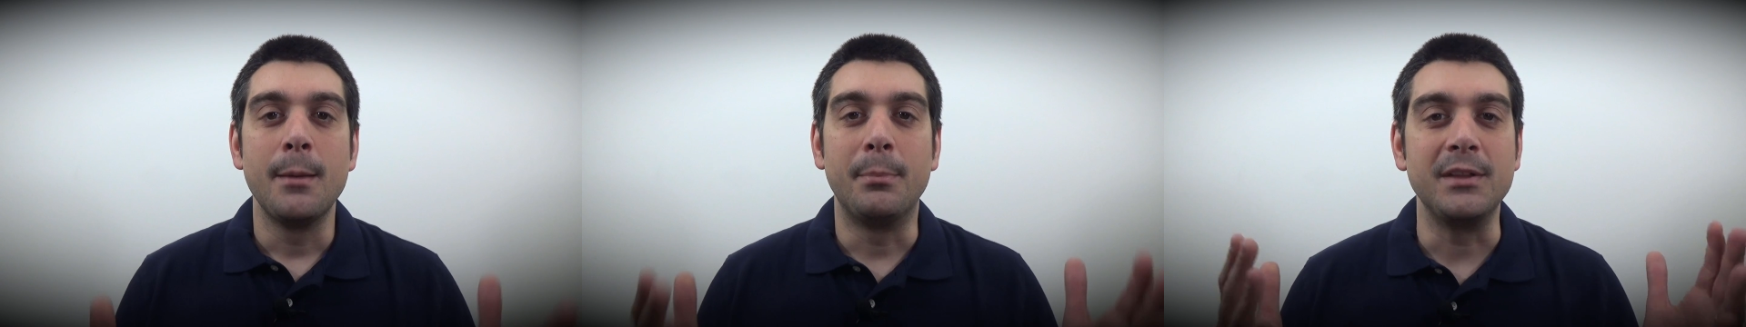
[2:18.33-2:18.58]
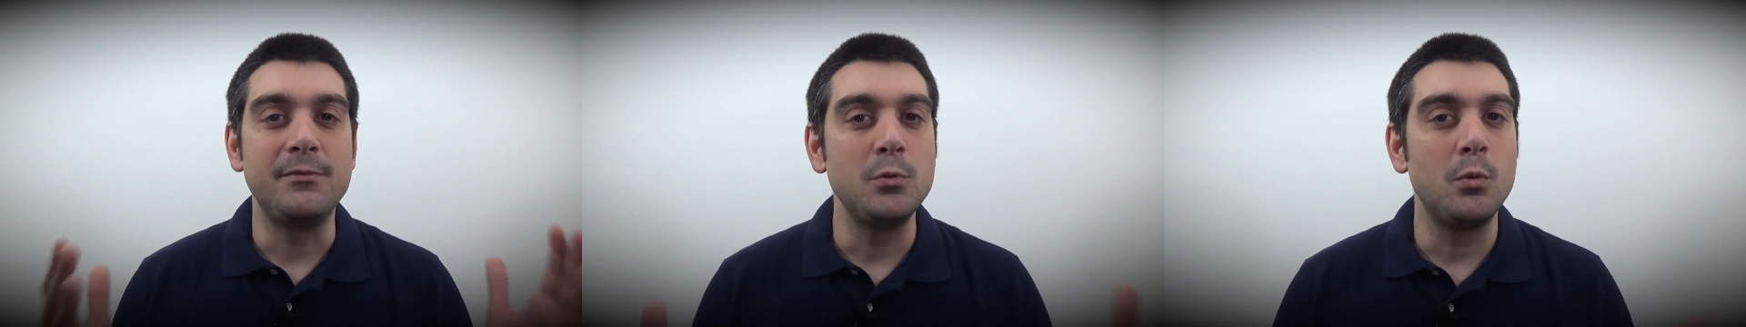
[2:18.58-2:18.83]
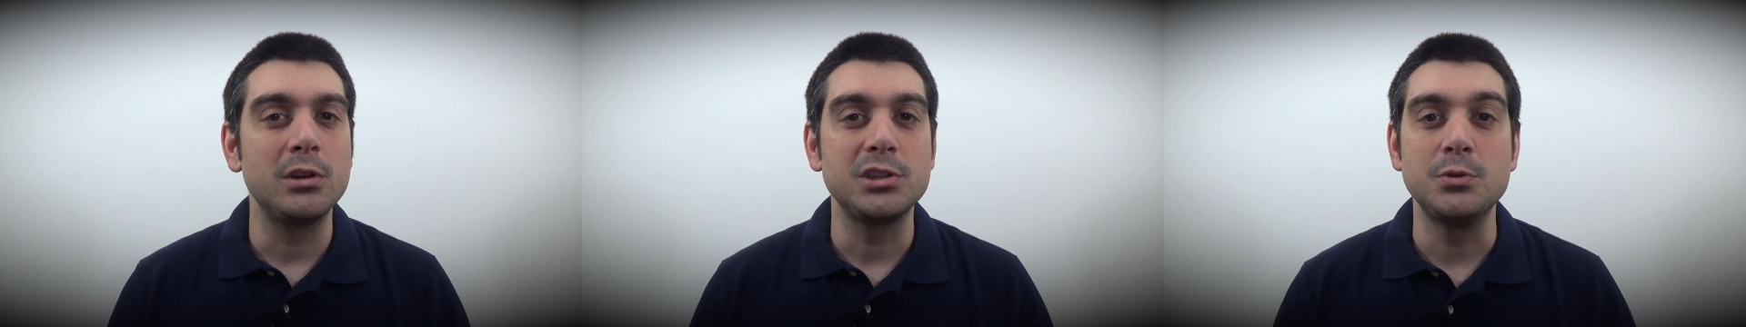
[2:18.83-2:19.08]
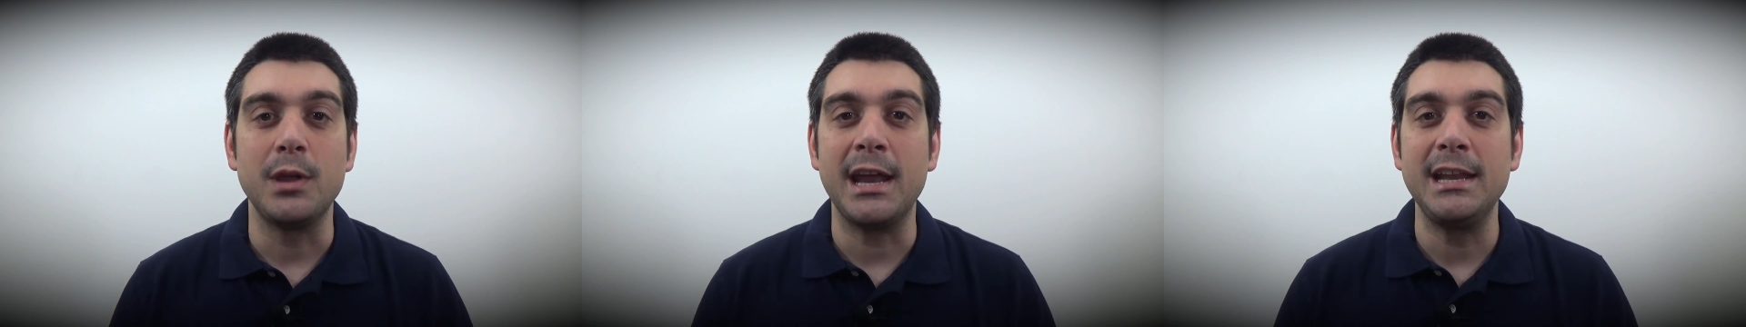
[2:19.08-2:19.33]
But if you want
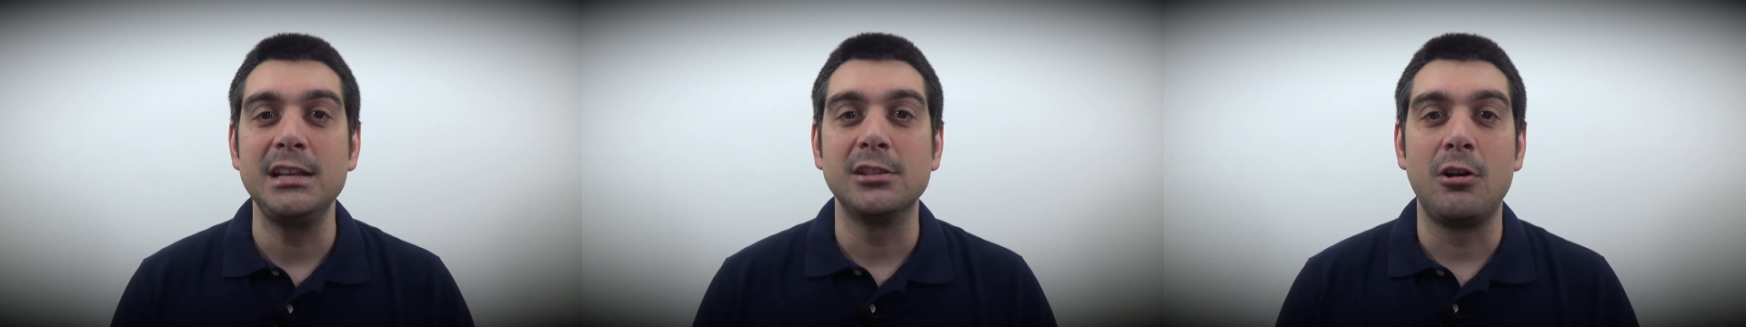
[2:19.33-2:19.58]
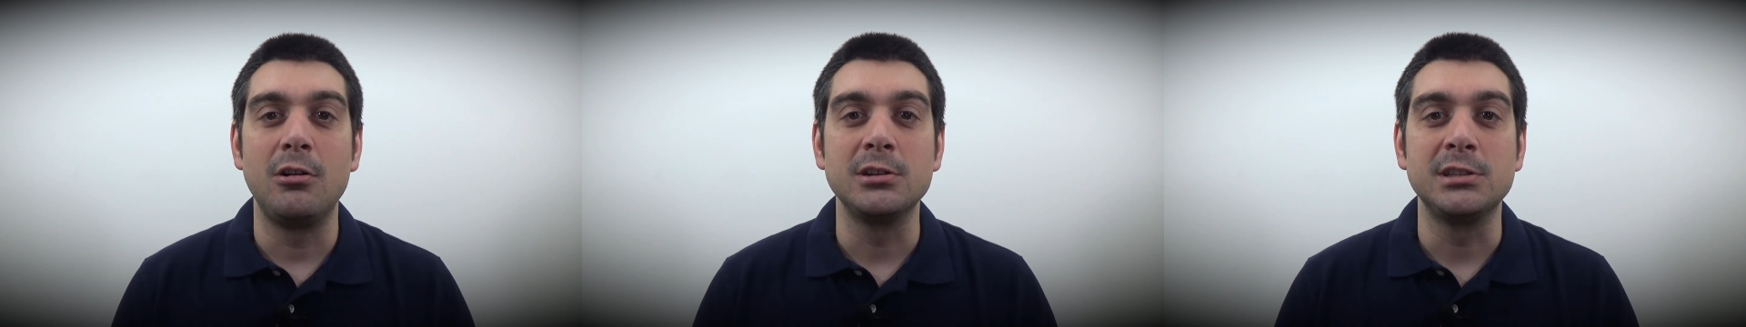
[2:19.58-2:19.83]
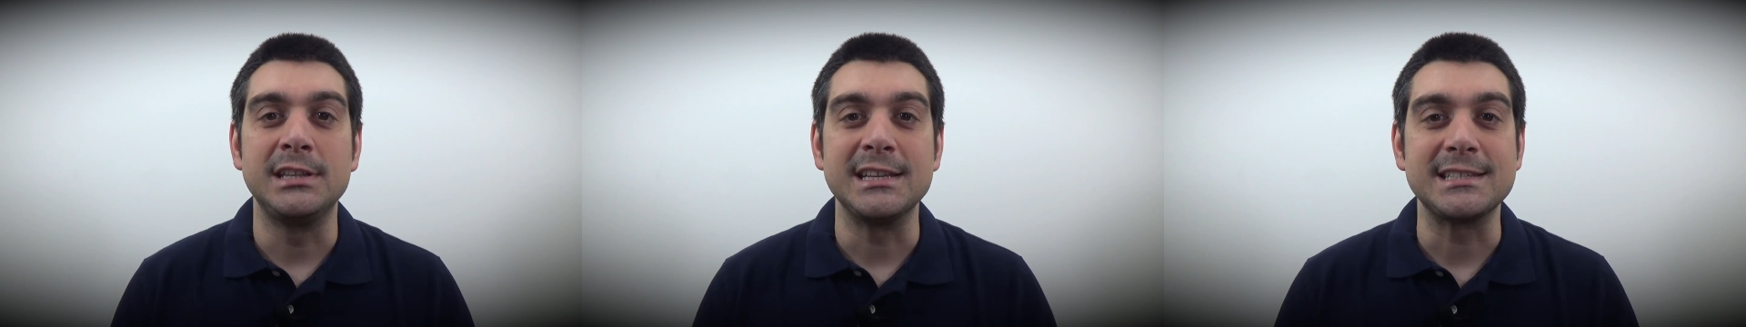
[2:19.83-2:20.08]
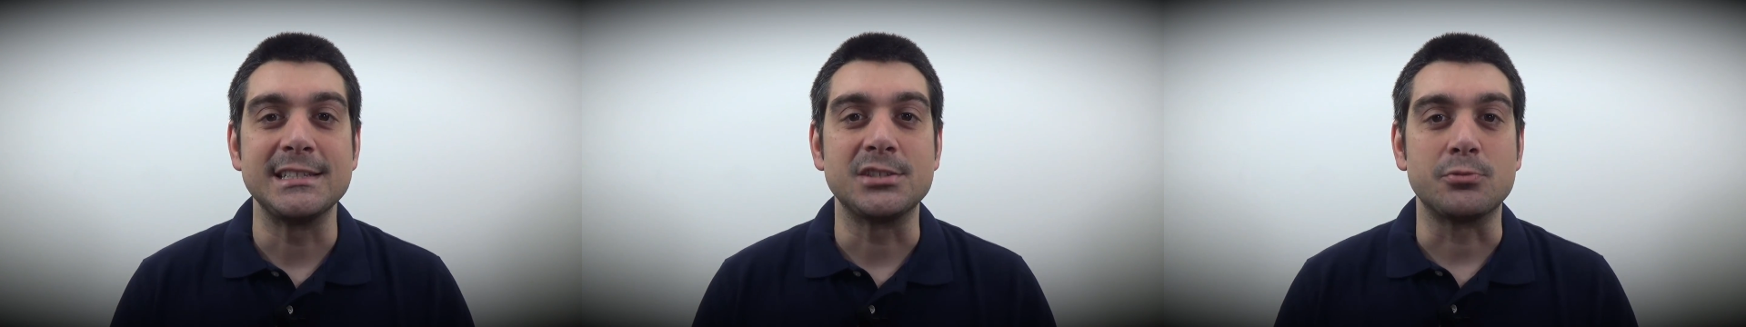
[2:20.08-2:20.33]
to do any long
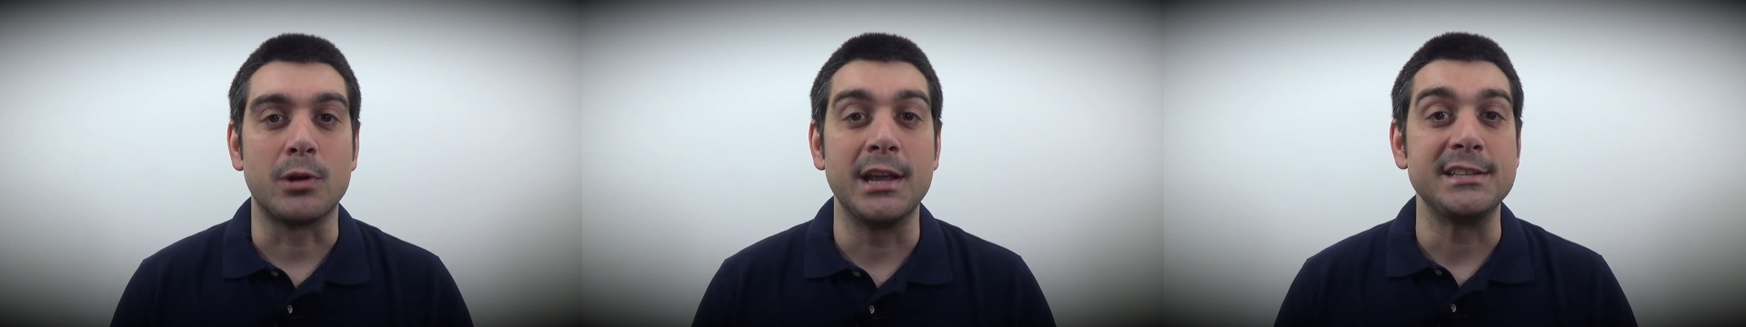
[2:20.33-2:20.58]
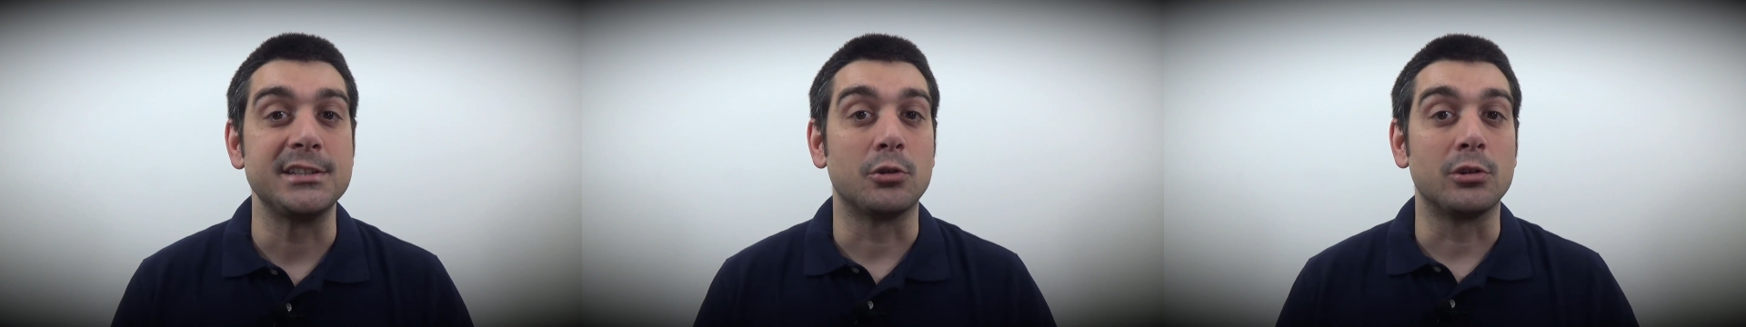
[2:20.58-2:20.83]
distance racing,